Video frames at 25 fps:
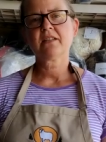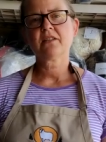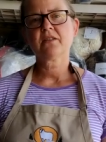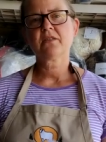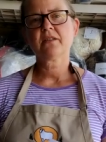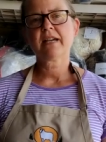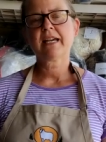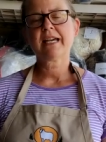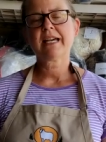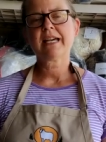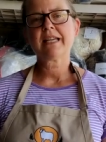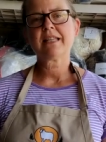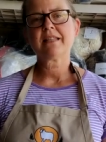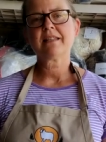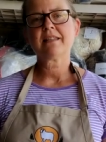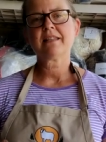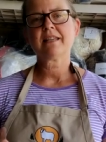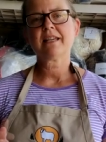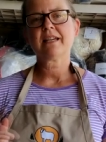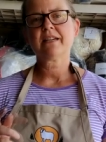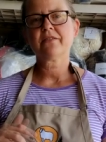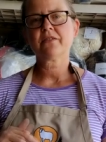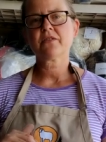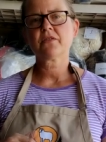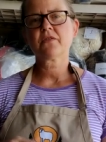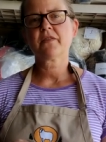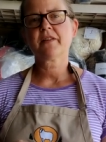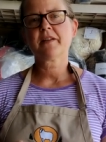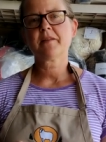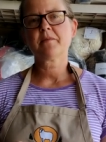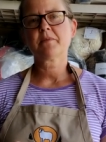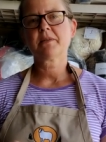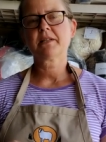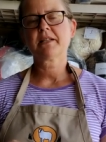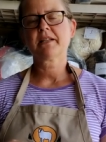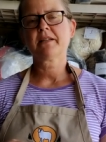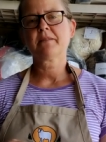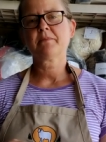you add the average
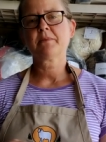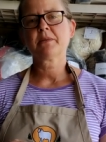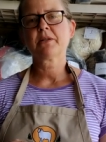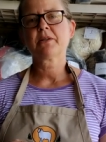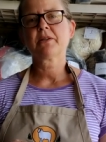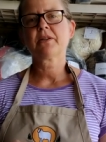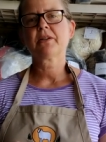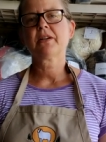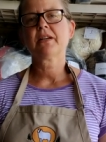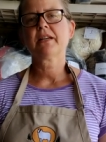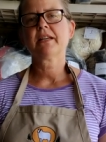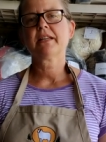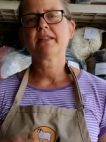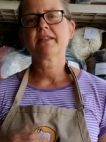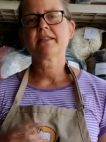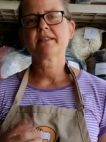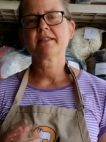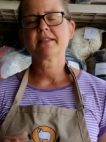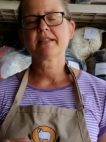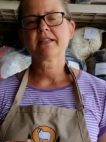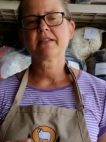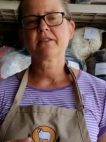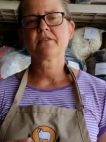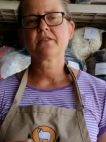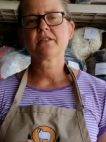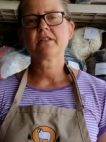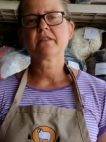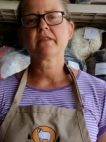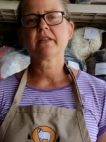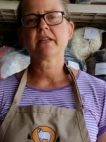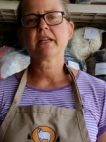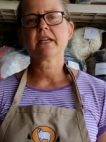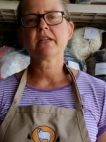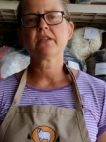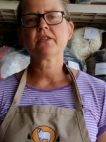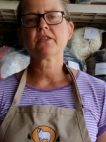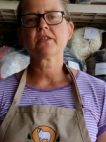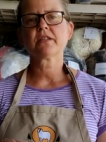fiber diameter and the standard
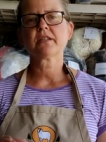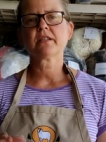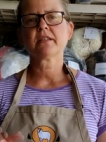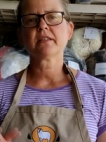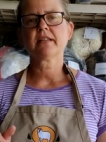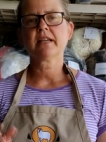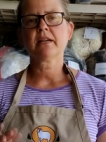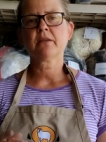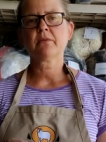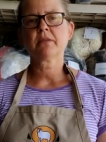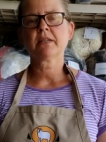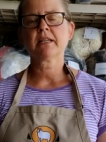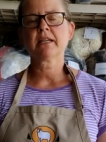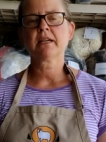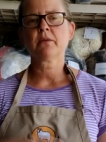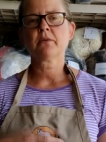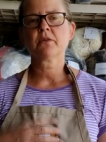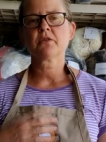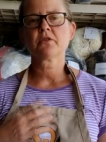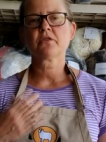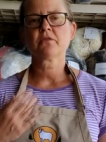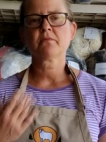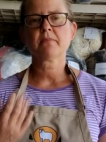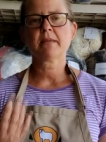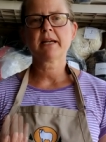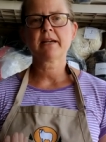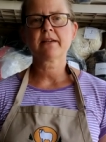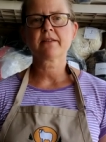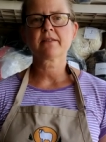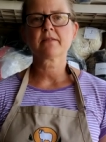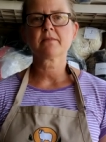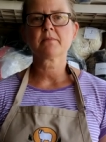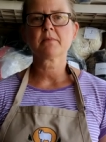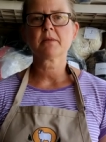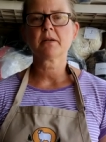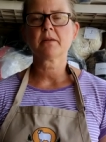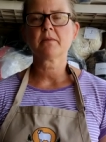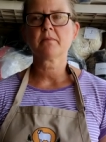deviation, and that would get what your
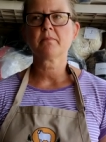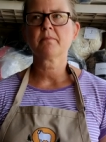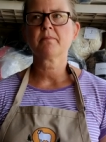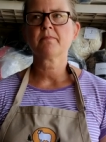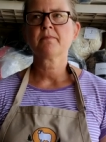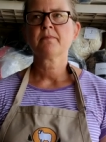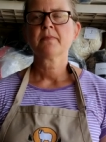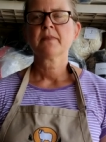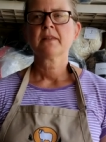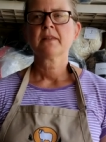maximum